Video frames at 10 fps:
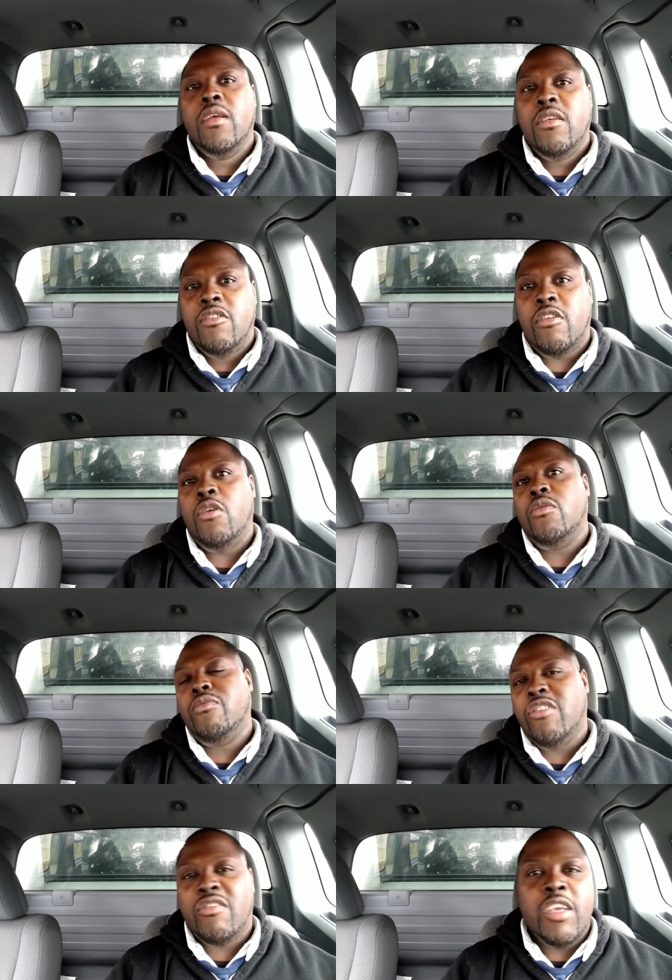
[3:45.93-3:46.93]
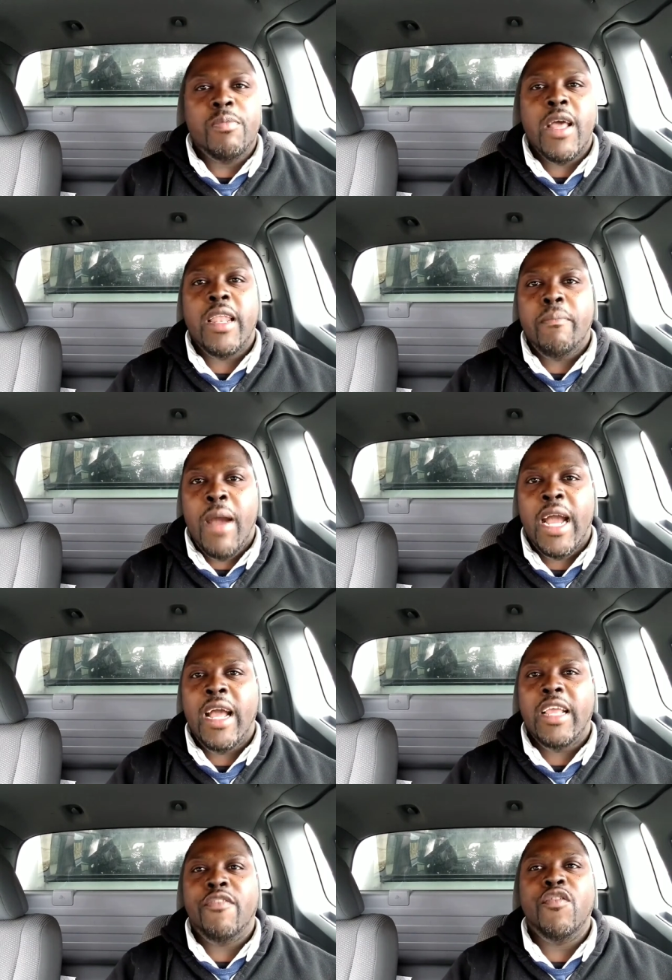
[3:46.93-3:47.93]
So just keep that in
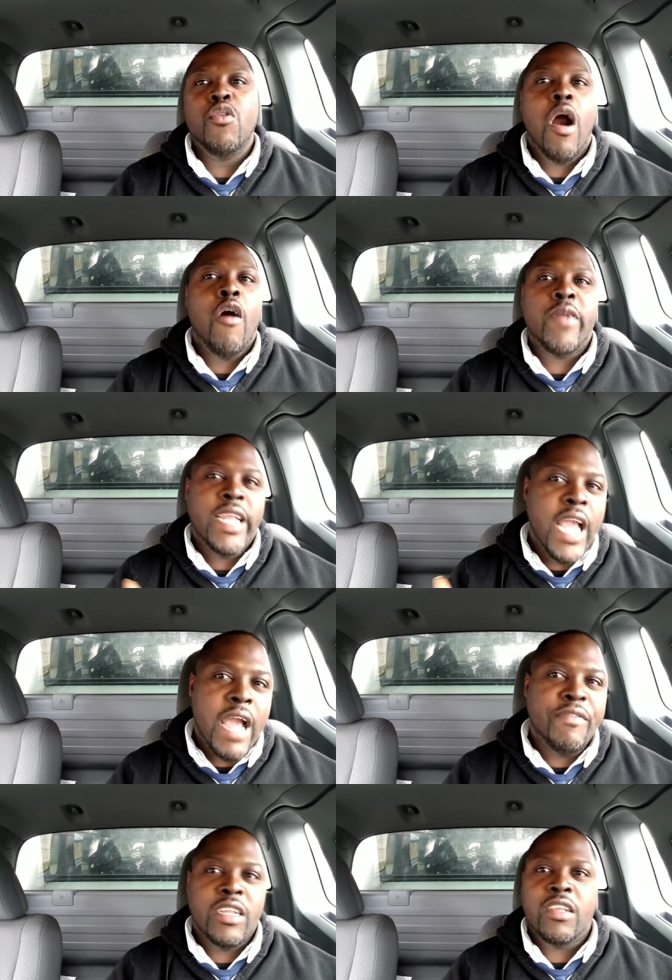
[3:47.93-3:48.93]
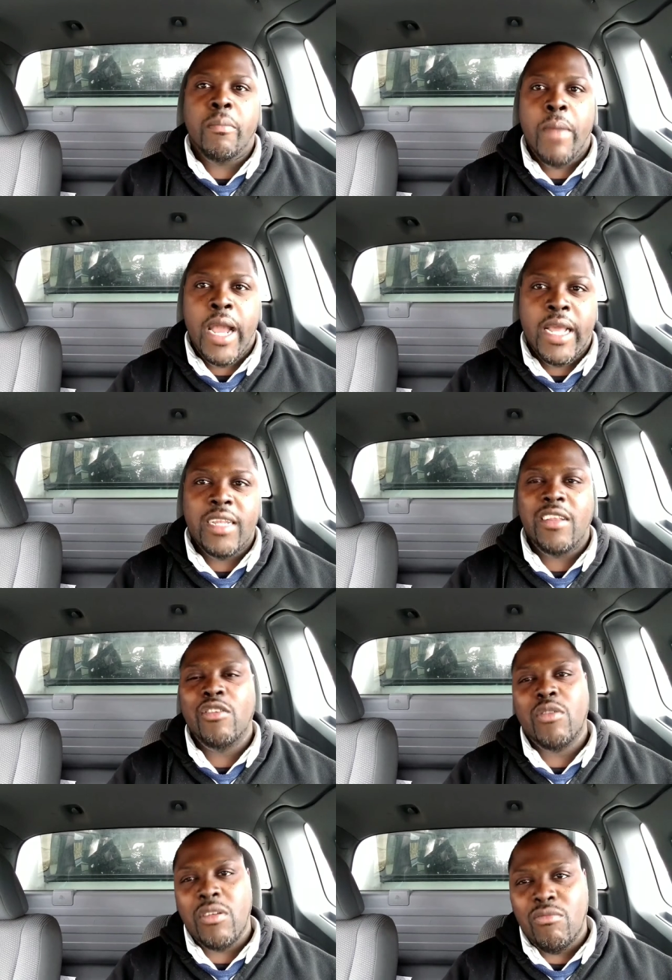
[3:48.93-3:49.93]
mind. If you already have it in your mind and
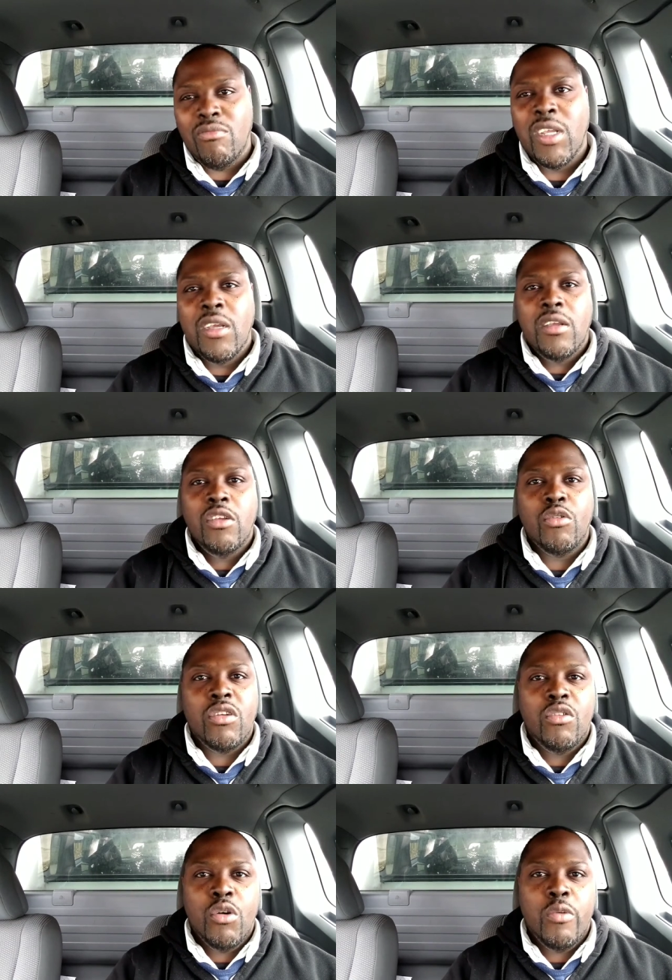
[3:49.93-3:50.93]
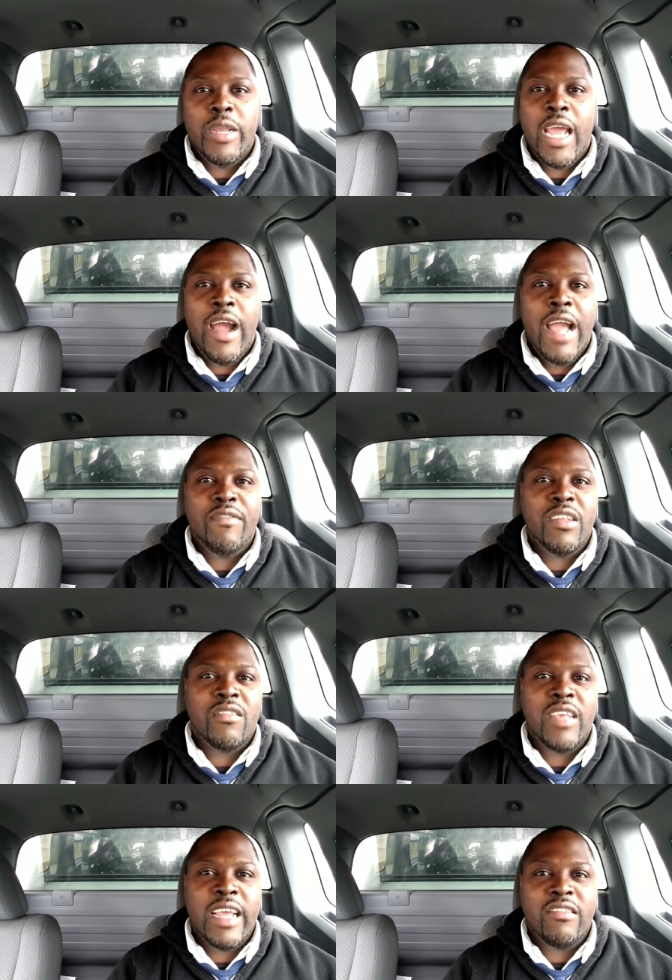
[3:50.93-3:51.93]
you can do it without having to
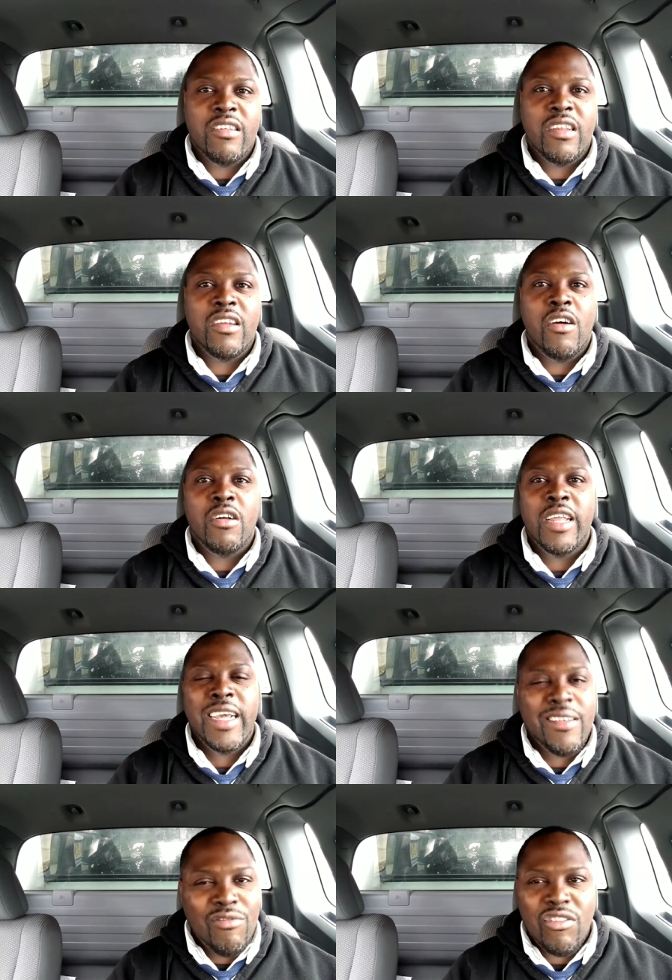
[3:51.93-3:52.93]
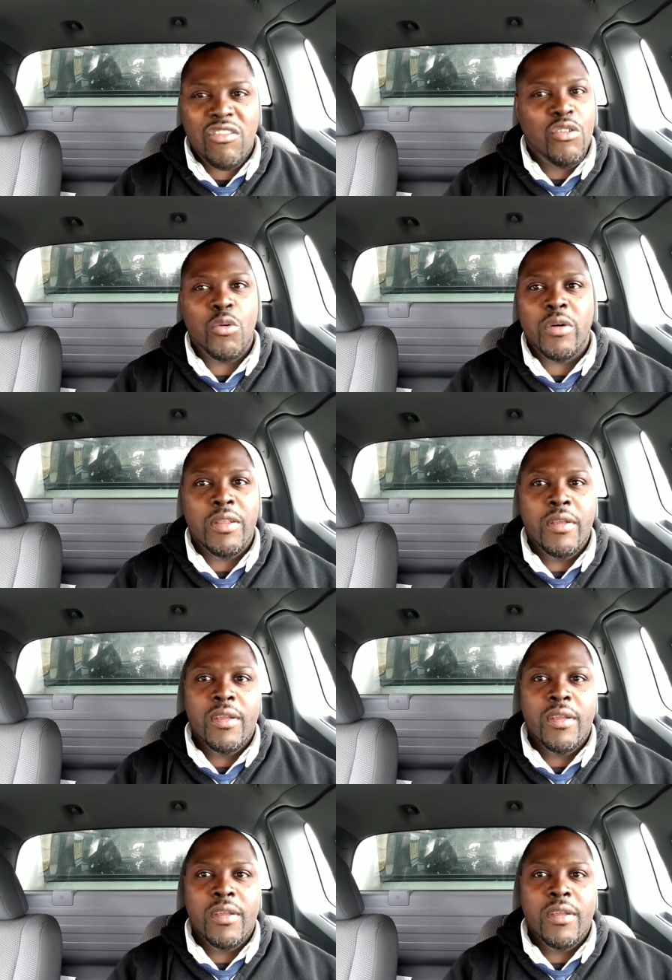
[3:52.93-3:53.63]
sketching and all that, just do it.